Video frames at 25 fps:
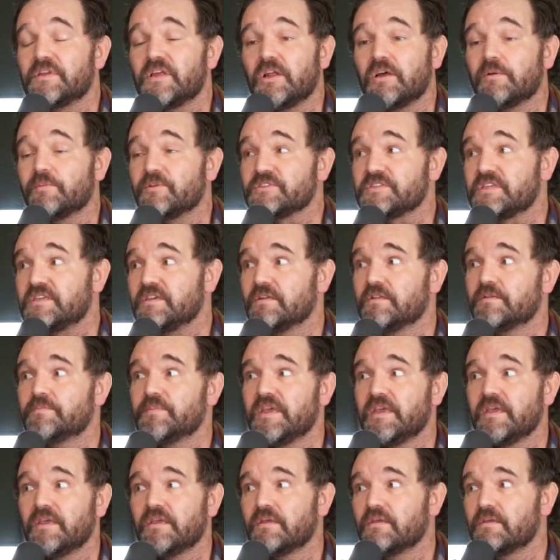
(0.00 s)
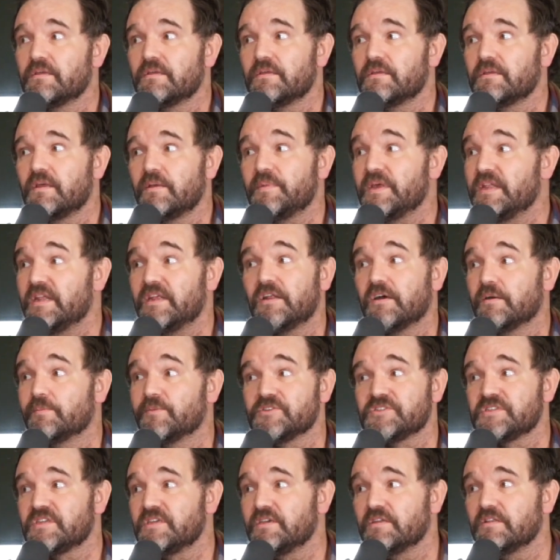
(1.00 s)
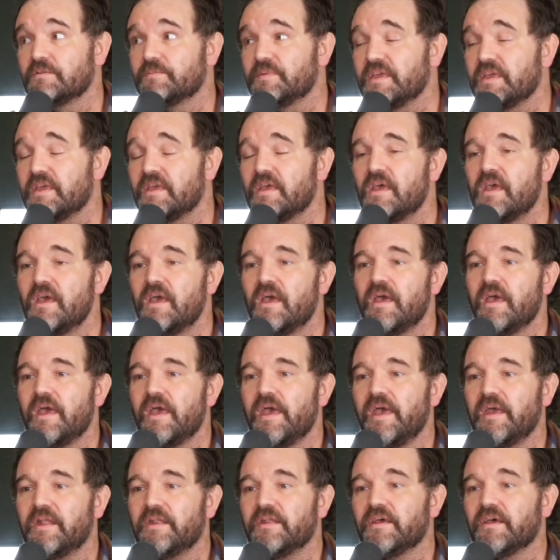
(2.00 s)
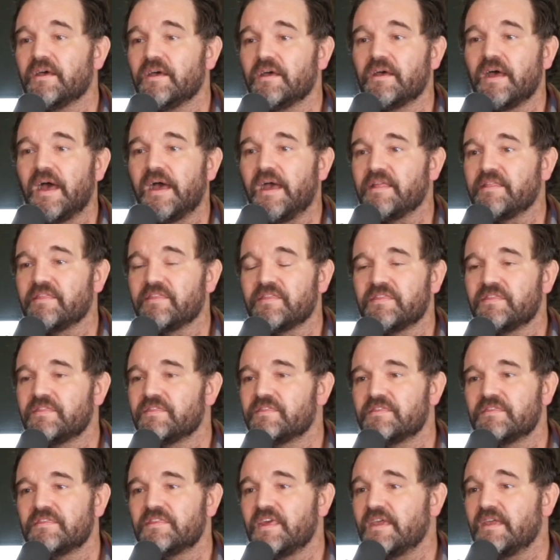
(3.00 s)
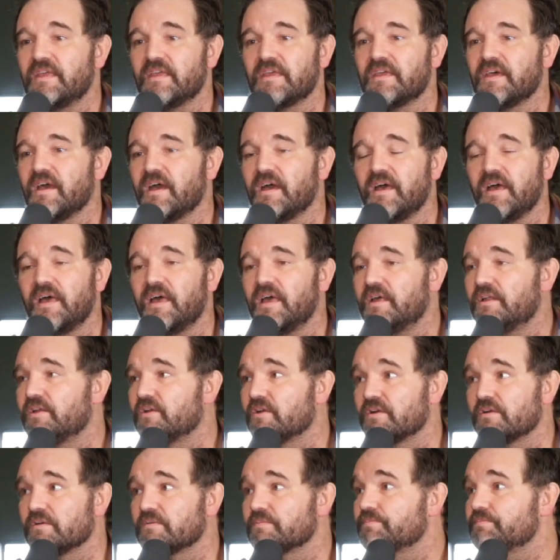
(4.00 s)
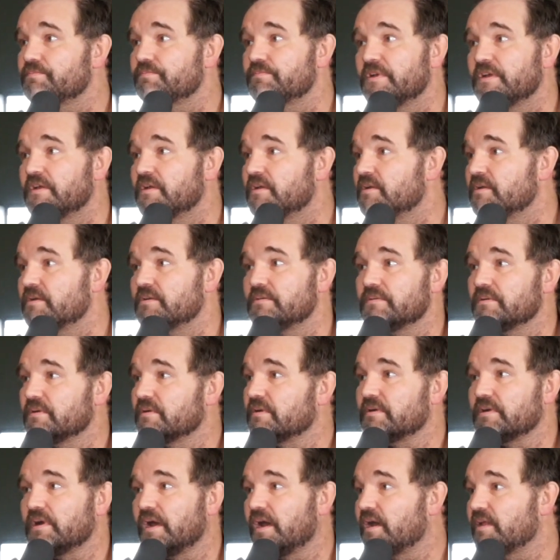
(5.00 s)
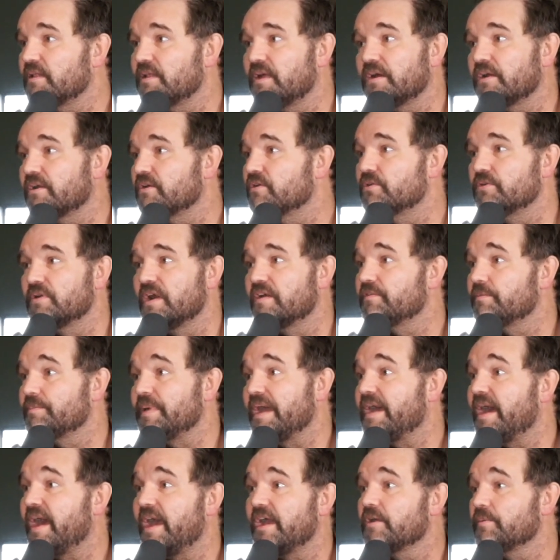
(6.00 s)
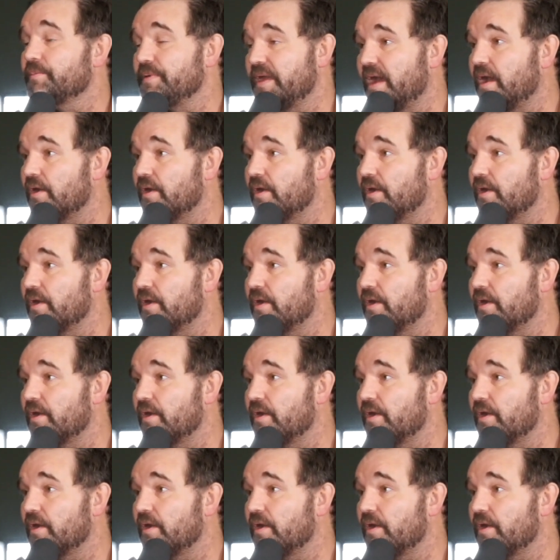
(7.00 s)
it almost killed me. Yeah. I mean, it almost killed me. And I thank God or Allah or whoever, my higher